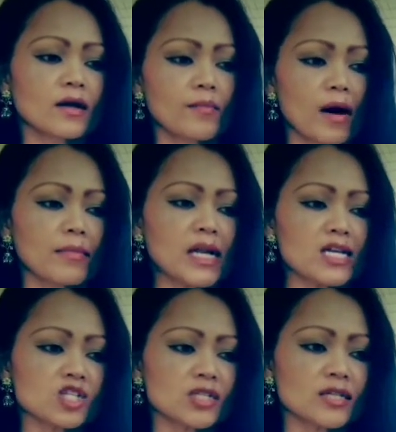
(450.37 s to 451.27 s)

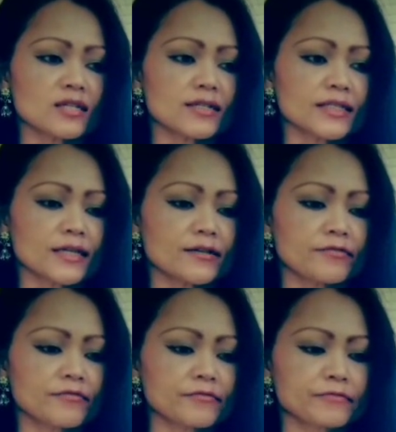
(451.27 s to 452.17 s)
abominations
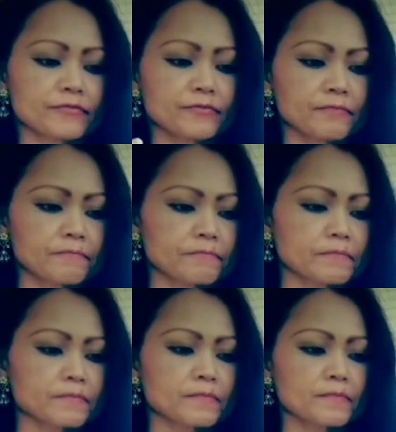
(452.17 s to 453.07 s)
of,
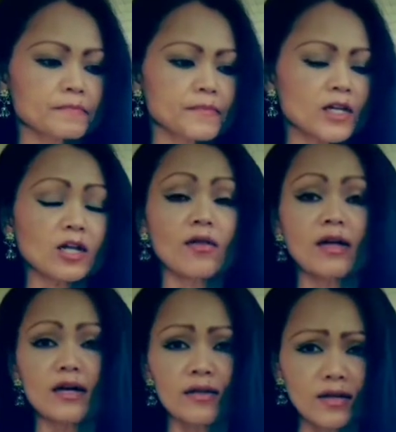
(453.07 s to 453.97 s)
you know,
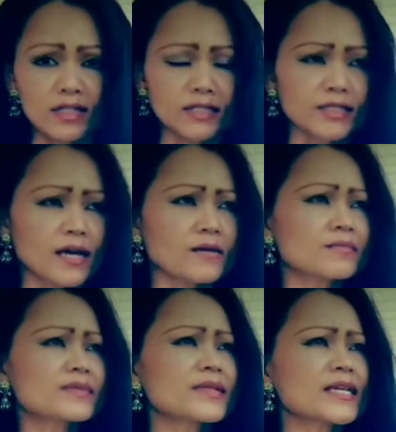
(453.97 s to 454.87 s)
the, the
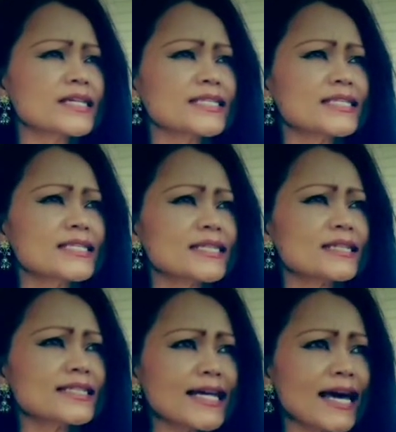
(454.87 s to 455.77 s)
same
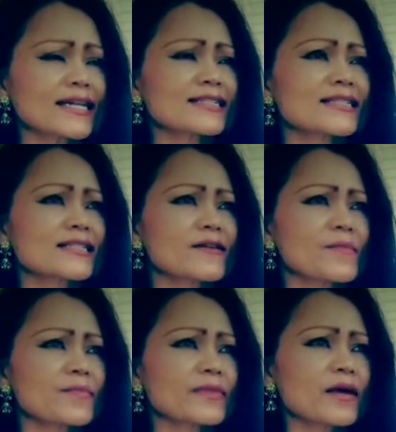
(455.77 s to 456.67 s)
sex
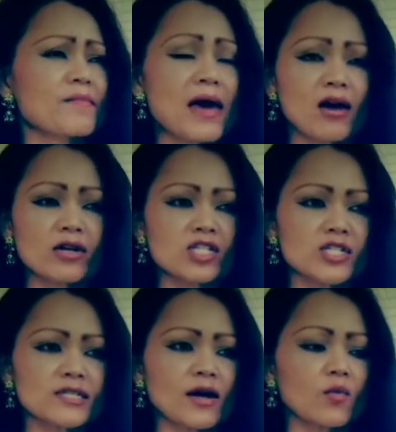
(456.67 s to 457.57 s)

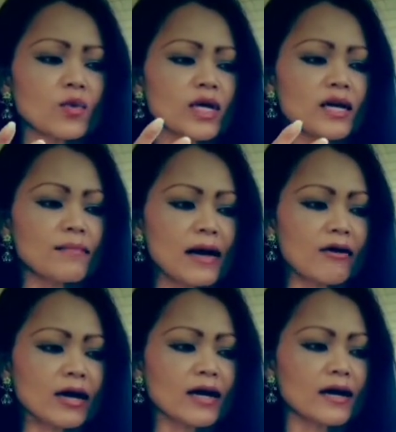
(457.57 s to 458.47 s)
marriages that we,
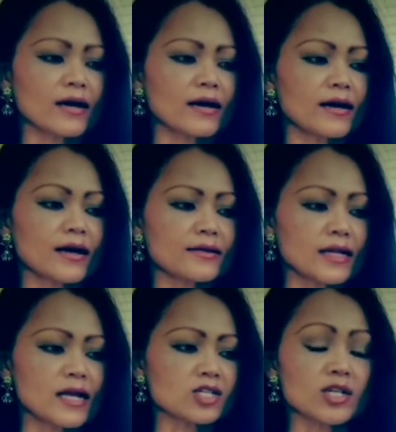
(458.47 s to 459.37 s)
America, as
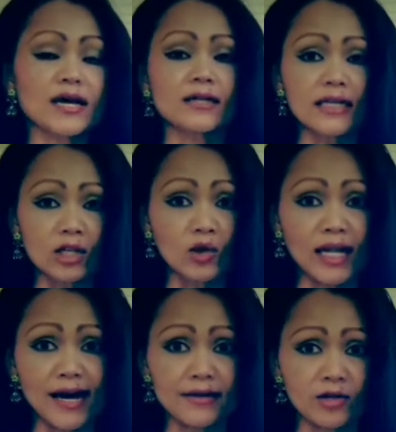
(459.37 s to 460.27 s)
a nation, has
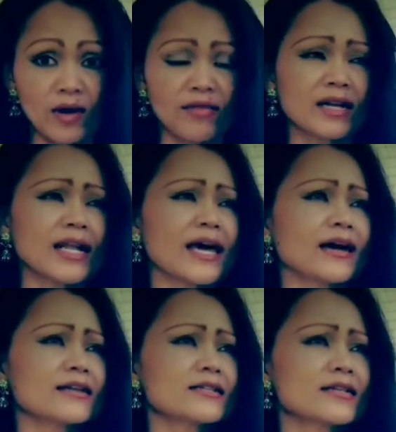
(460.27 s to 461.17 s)
legalized throughout the
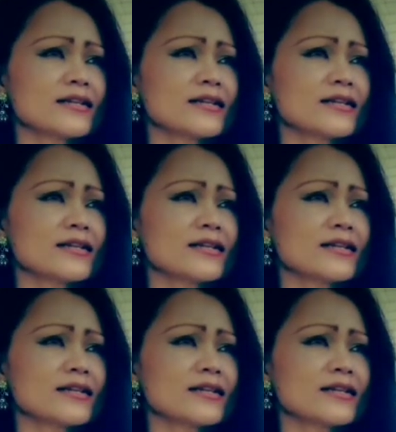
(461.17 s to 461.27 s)
land.